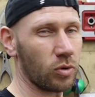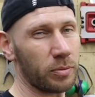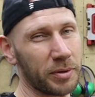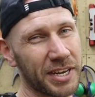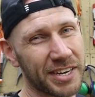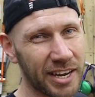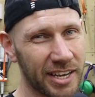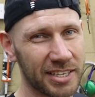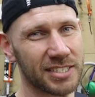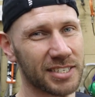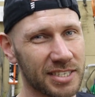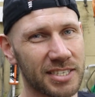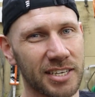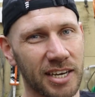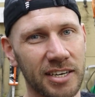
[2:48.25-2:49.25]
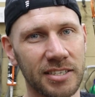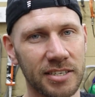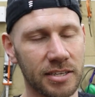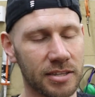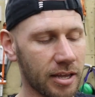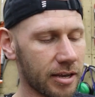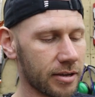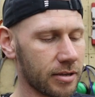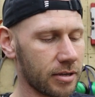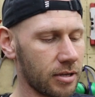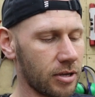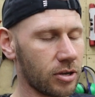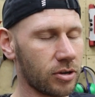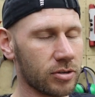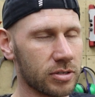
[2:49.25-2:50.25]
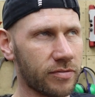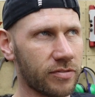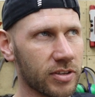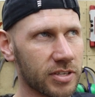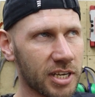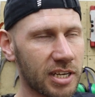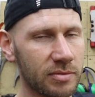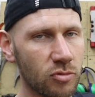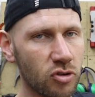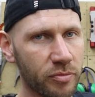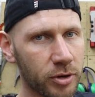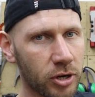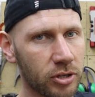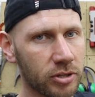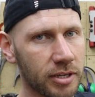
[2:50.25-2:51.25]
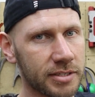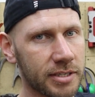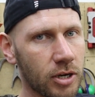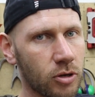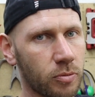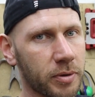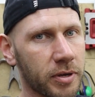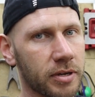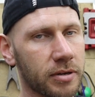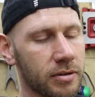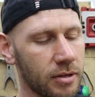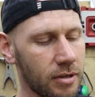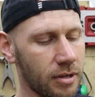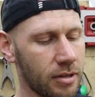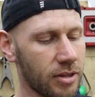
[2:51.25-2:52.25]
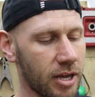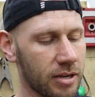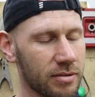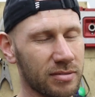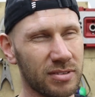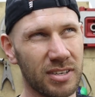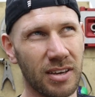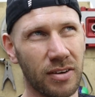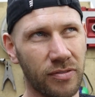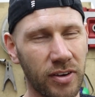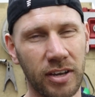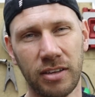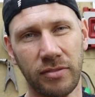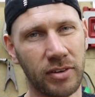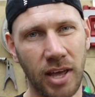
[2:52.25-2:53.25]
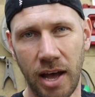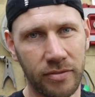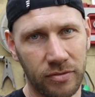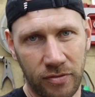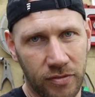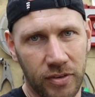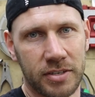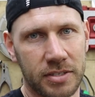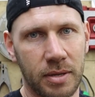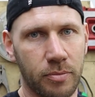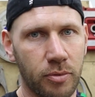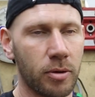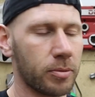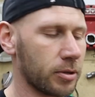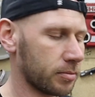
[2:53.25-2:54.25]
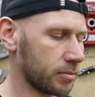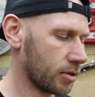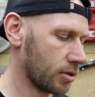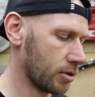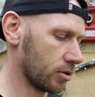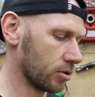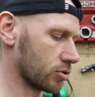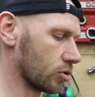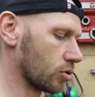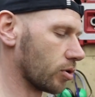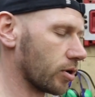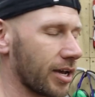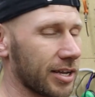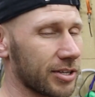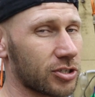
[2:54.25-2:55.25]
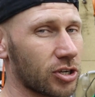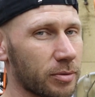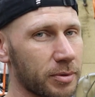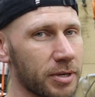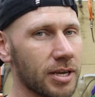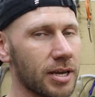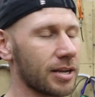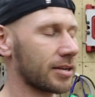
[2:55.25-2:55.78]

will be nice and tight in there, because if there's any movement on that dowel pin, then you effectively haven't fixed the problem. So it's got to be